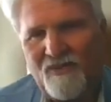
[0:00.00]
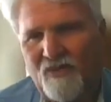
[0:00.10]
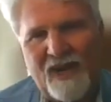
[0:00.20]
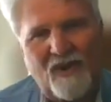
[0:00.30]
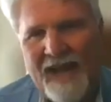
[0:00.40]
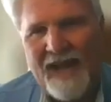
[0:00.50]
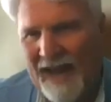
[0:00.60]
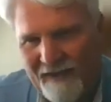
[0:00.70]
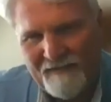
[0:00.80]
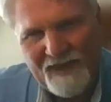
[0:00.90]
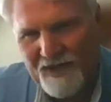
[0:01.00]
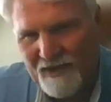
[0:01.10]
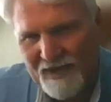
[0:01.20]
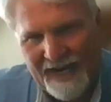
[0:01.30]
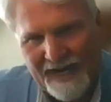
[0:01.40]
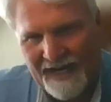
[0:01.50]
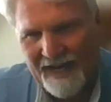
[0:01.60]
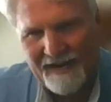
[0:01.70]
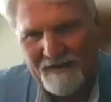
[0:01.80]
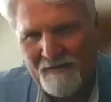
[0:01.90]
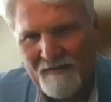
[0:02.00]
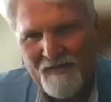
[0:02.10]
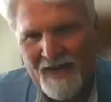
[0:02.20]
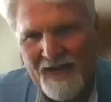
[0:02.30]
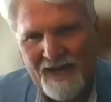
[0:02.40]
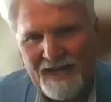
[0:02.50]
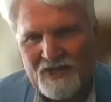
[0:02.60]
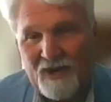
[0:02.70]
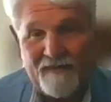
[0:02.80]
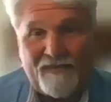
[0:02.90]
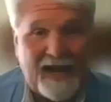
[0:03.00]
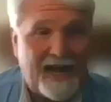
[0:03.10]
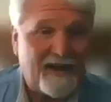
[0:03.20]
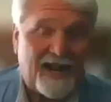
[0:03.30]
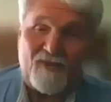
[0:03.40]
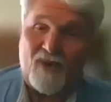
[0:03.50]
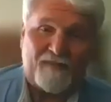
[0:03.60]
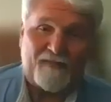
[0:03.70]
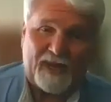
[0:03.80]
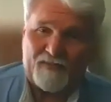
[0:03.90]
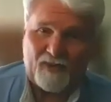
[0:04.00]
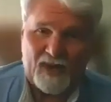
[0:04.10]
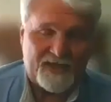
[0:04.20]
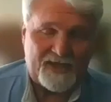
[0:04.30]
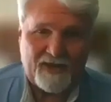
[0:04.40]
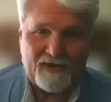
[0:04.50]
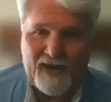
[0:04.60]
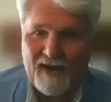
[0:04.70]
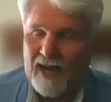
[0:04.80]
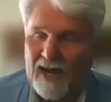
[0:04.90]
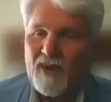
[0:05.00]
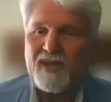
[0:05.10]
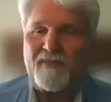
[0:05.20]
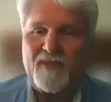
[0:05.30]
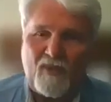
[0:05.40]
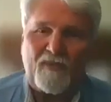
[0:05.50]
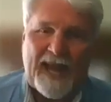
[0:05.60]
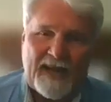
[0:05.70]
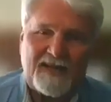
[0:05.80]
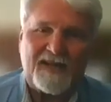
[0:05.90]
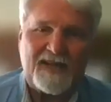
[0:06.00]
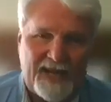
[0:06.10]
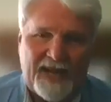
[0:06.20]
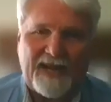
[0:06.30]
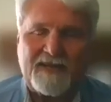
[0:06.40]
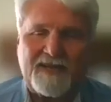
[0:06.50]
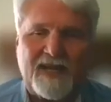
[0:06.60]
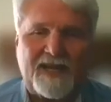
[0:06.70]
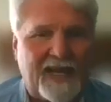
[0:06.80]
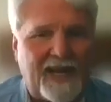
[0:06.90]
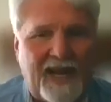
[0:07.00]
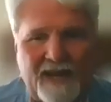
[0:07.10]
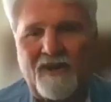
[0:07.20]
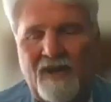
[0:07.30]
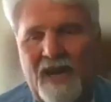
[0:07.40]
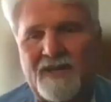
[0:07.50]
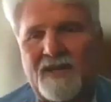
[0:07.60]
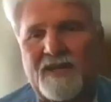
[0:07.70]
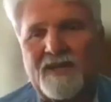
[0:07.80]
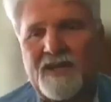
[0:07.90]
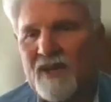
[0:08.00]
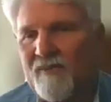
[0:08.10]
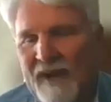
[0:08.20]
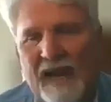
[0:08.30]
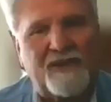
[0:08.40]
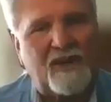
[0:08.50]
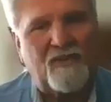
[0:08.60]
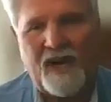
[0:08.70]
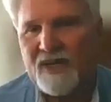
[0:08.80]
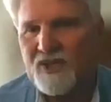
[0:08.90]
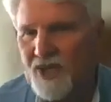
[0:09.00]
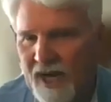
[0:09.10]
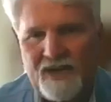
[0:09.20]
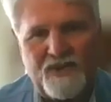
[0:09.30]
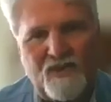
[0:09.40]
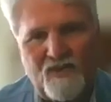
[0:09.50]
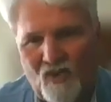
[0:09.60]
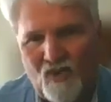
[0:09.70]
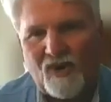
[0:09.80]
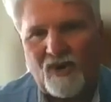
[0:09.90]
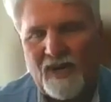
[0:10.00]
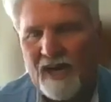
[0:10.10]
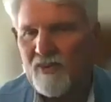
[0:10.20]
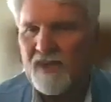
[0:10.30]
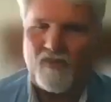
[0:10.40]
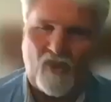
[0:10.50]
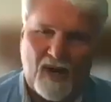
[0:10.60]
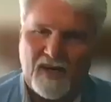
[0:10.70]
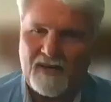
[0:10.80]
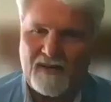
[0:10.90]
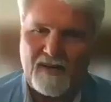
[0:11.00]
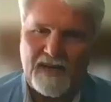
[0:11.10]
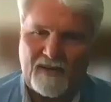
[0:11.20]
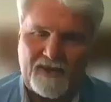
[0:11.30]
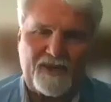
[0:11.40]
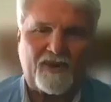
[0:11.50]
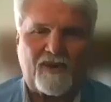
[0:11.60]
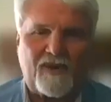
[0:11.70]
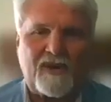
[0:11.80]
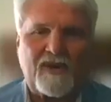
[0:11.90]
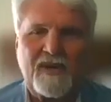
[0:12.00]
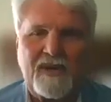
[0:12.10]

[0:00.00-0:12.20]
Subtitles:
we don't have to do that again. So if I want people, once they're there, I want them to go back to the days that they got their license and the fact they were going to change the world. I want them walking out the door